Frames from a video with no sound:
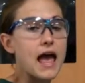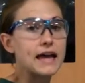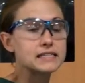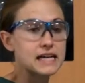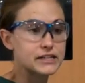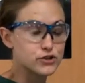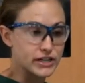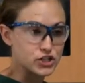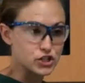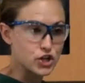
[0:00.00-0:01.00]
a
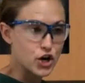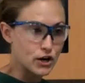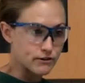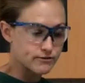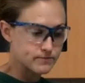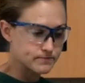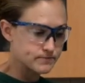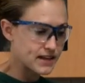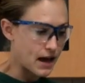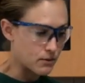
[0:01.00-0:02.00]
titration curve.
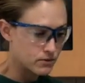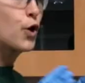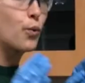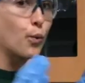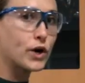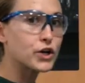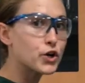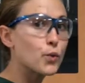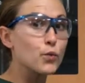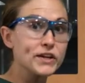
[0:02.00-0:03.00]
Now, we're
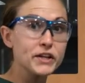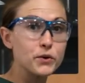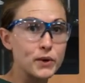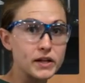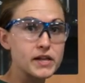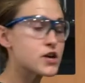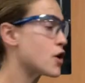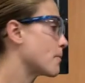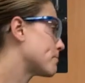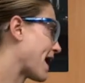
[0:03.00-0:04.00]
gonna really quickly
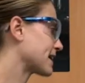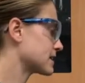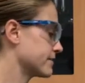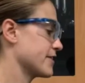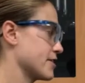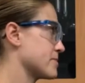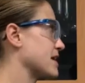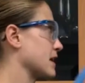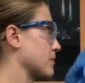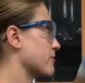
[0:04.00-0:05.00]
go back to the very
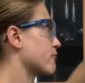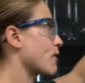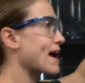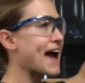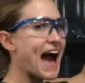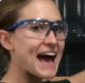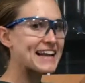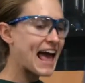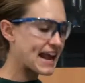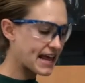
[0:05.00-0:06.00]
beginning. Before I
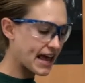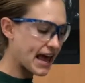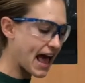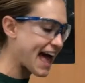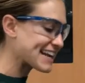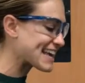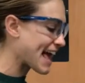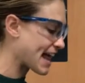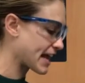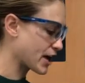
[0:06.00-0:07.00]
add any
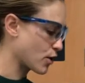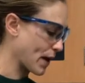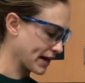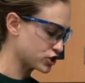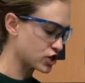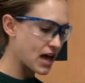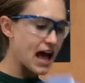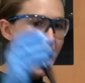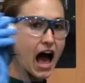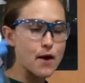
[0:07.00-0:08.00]
NaOH,
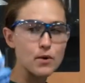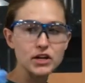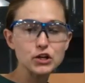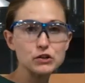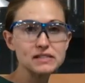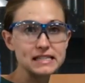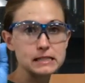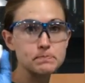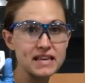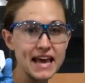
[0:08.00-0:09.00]
I wanna use
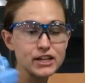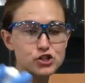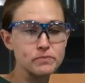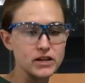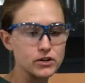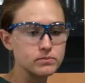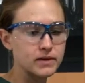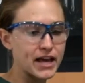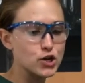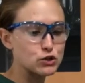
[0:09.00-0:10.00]
this pH meter,
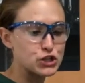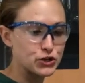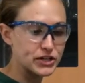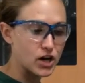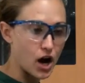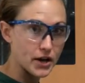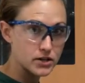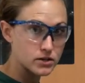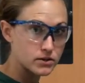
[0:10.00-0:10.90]
okay, you'll turn it on,